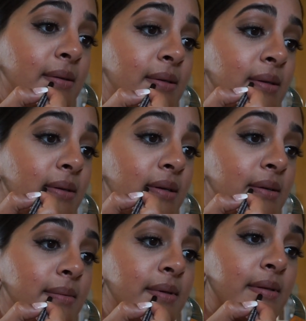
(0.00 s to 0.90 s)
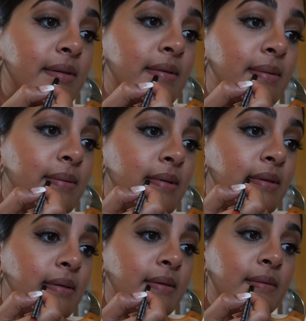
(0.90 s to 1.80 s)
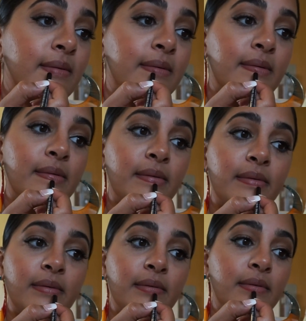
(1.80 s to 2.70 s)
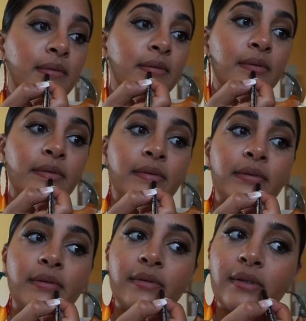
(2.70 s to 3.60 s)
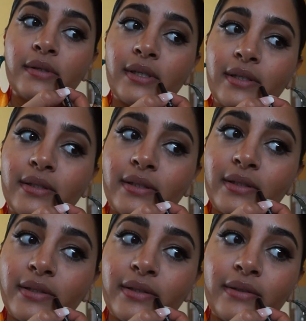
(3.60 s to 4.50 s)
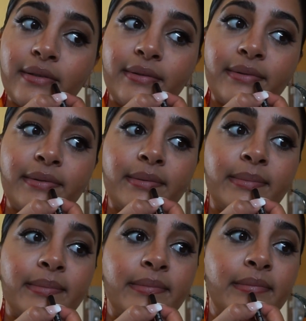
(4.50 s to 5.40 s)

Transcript: she recommended it to me. And there's like 60 of them